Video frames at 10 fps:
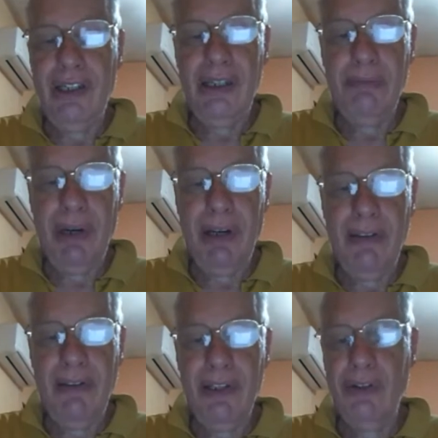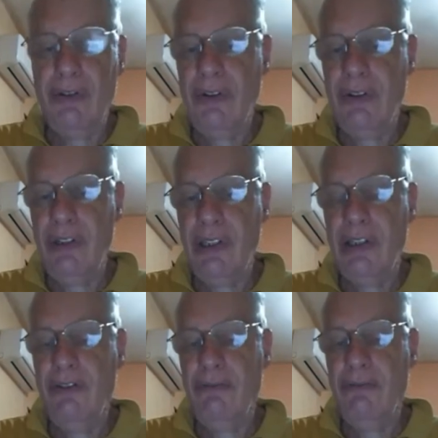paths, each consisting
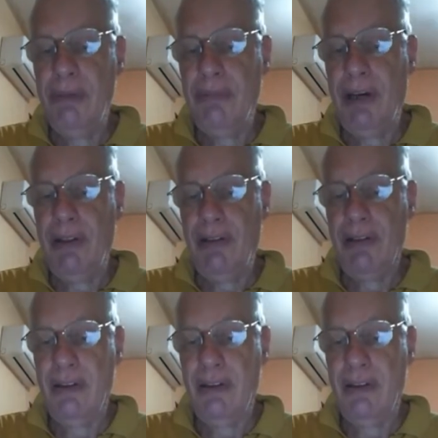of P paths.